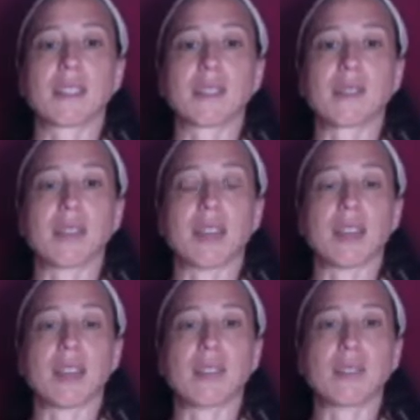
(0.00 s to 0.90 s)

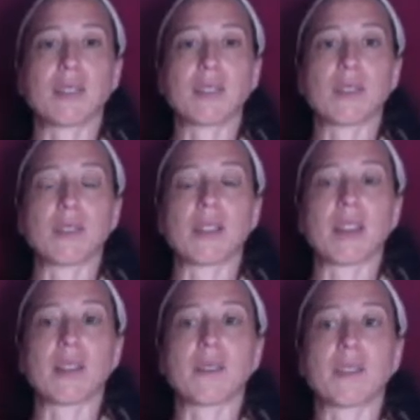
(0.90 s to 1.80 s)
Okay, so
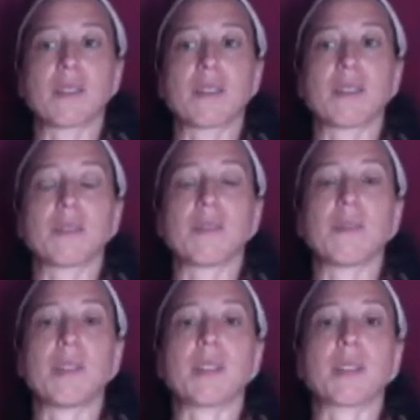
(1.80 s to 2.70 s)
now
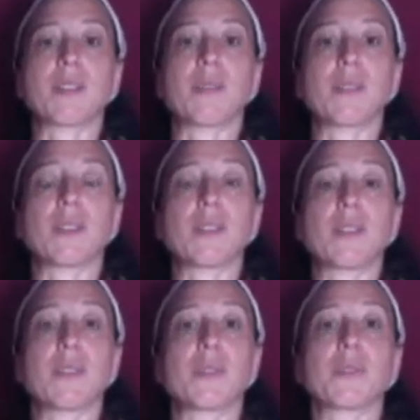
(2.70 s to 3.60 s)
we are going
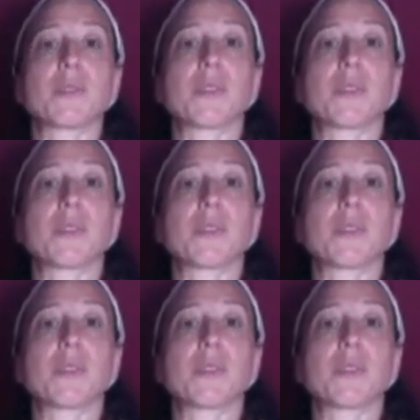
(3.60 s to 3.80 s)
to